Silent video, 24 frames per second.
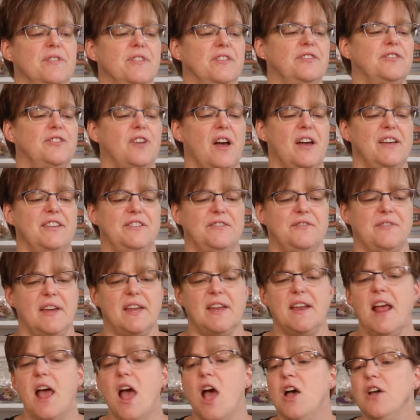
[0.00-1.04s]
the size of
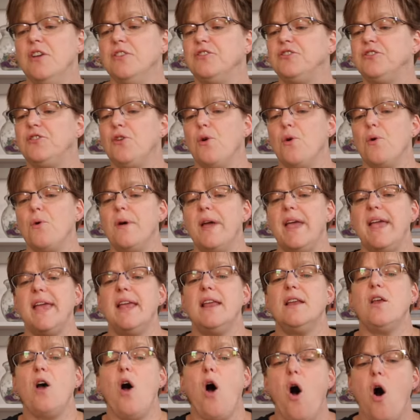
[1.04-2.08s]
it. So
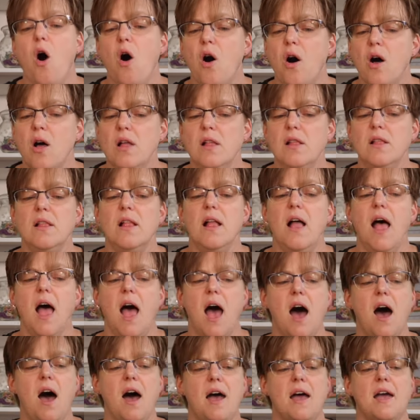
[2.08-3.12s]
in all,
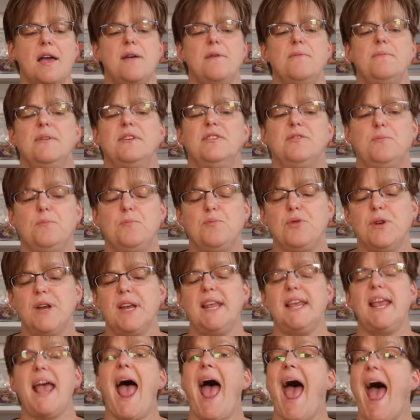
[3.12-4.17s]
I was
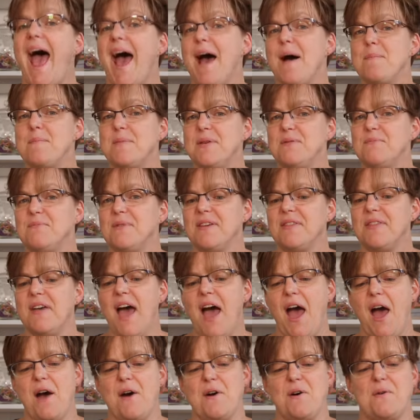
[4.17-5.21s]
pretty happy with
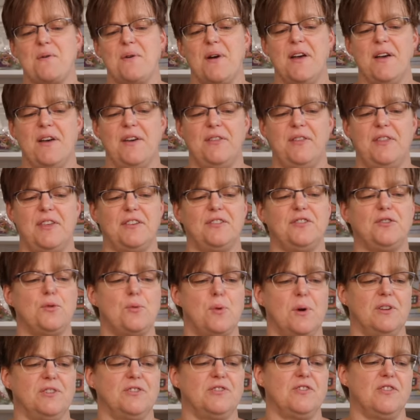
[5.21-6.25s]
how this
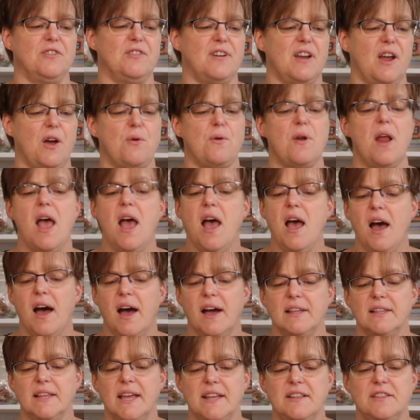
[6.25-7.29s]
quilt turned out.
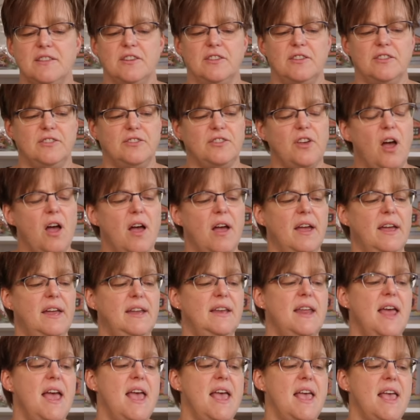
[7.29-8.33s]
I like the
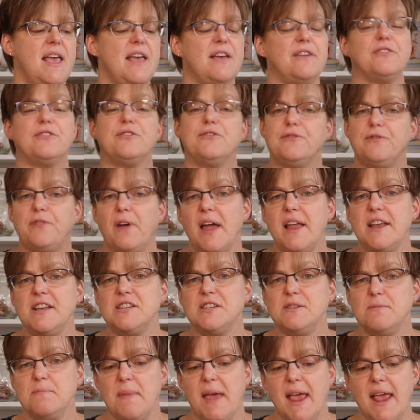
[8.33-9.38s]
design. It's fun
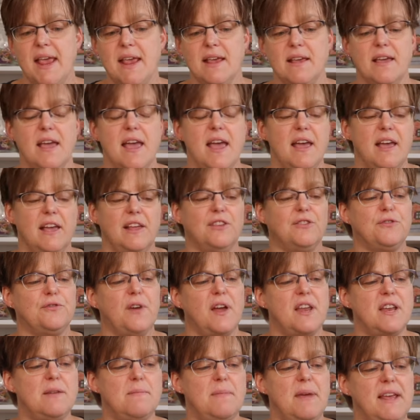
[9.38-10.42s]
to make. It's
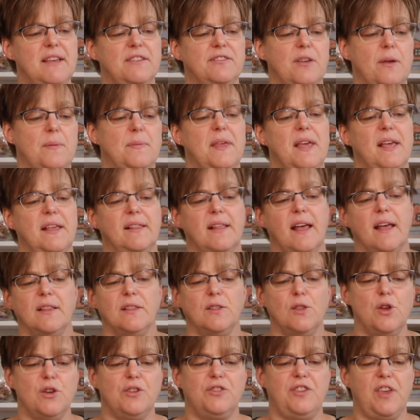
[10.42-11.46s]
fun to make something
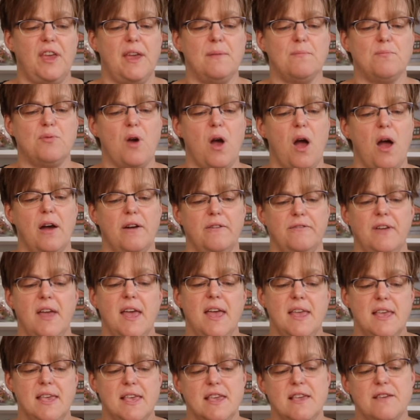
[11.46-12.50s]
that looks improv,
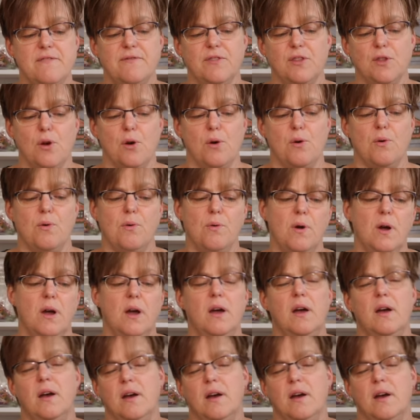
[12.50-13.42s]
even though